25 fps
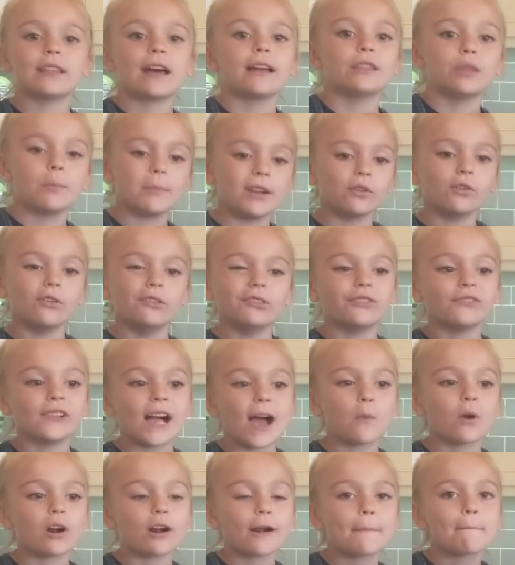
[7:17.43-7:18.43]
that in the middle of the
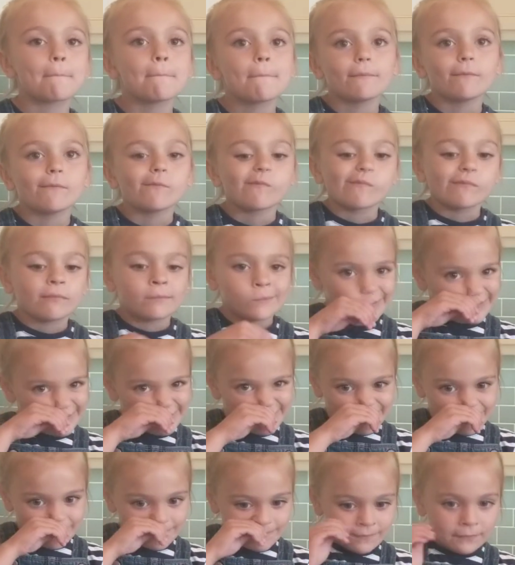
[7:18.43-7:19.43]
flower.
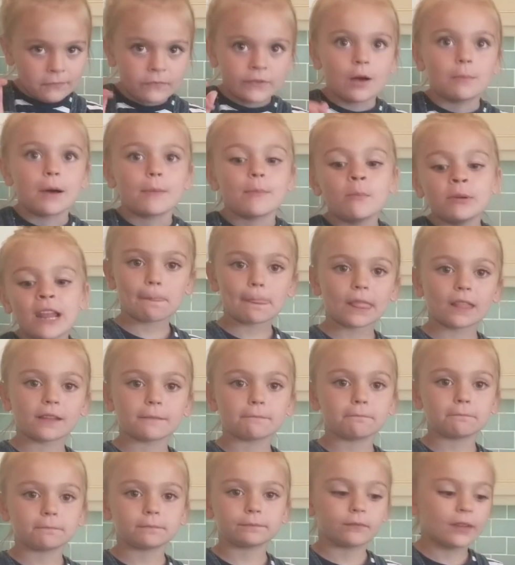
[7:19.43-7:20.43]
No, Mama, blend
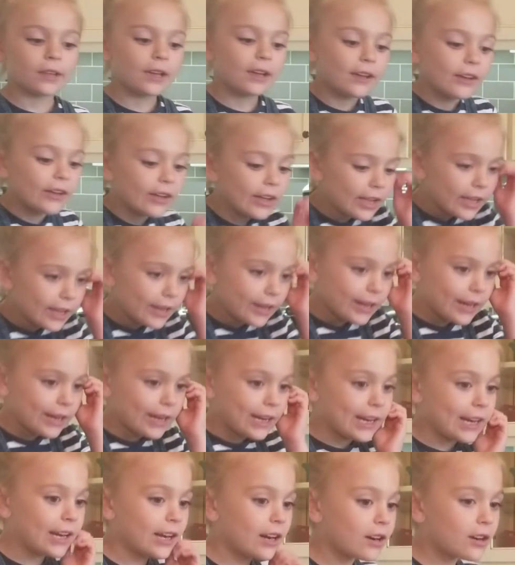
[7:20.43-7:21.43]
it.
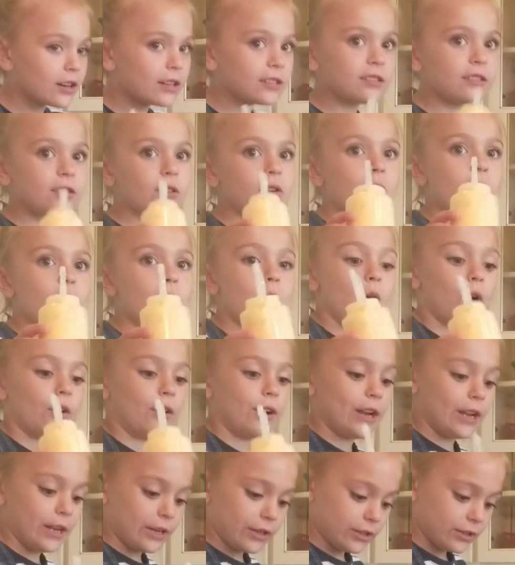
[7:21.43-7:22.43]
Here's the
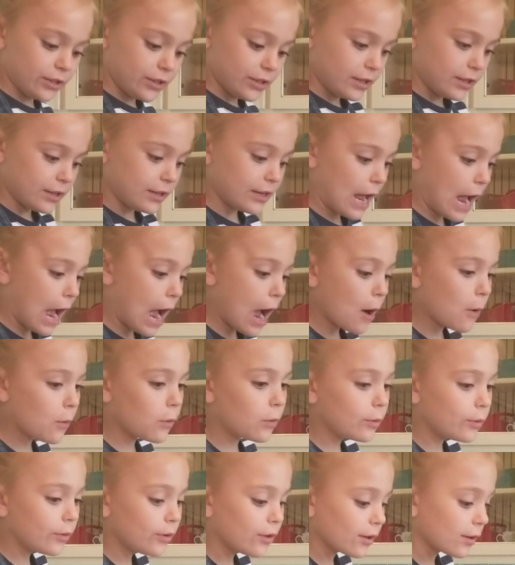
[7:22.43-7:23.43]
orange.
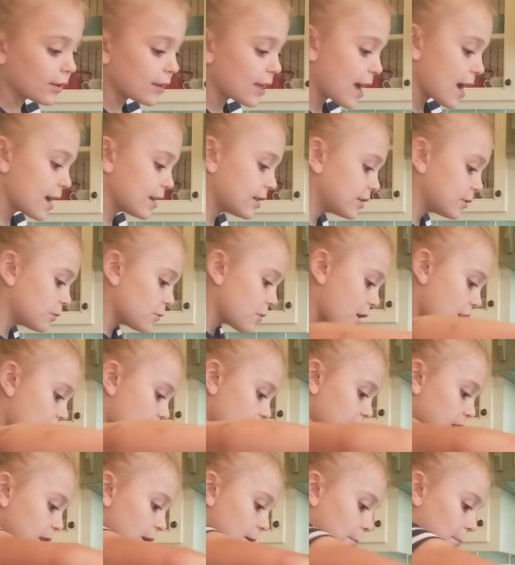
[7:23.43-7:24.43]
Now the last
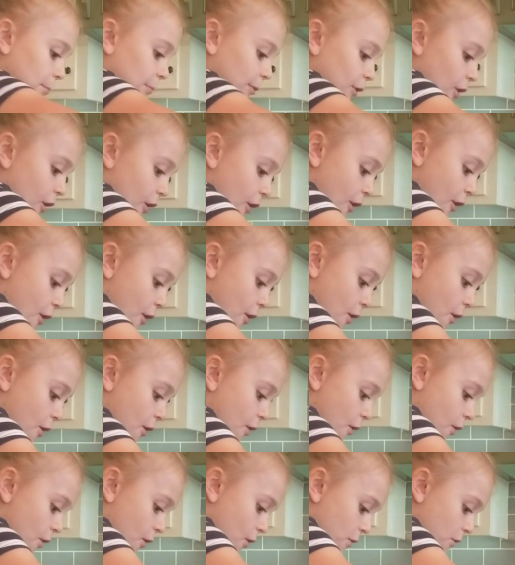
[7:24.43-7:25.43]
one,
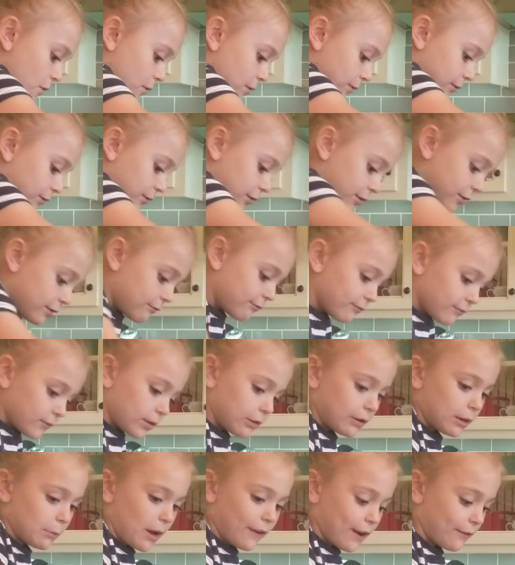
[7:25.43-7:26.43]
blue.
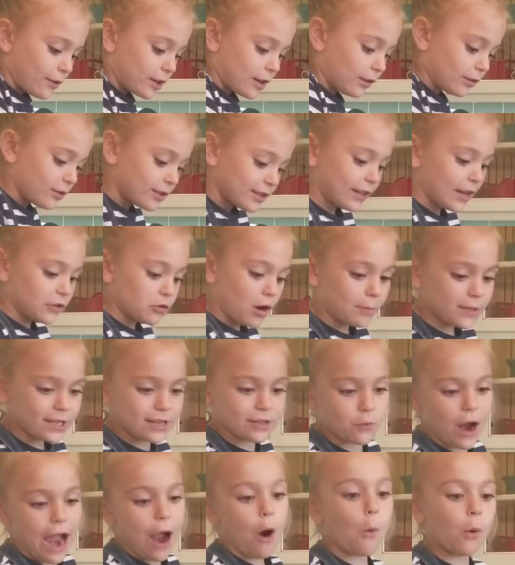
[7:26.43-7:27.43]
One of my favorite colors, and I dropped it.
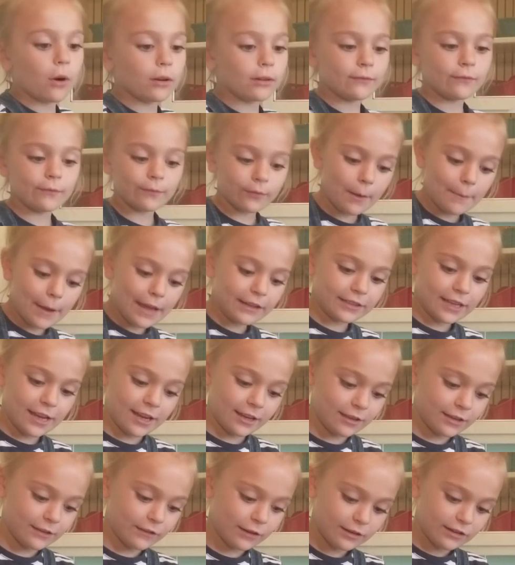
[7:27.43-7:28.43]
Wow,
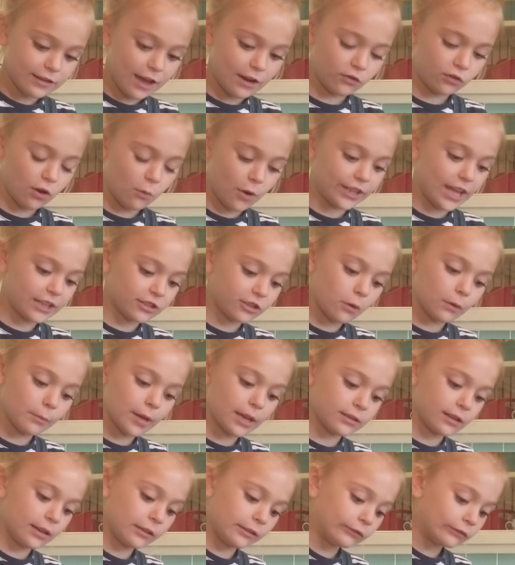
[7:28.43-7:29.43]
amazing. I don't know why that's so
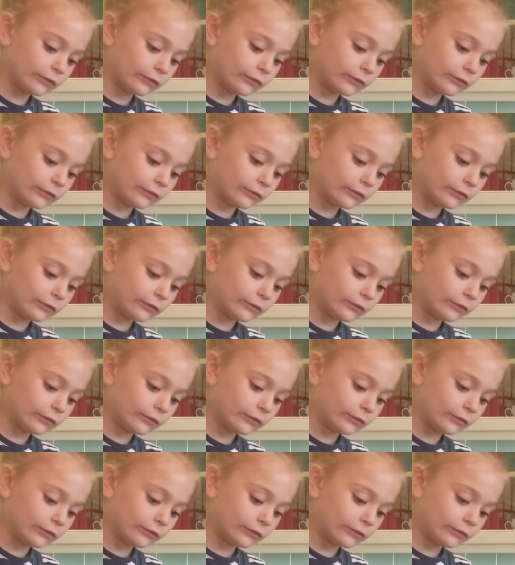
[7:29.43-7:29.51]
amazing.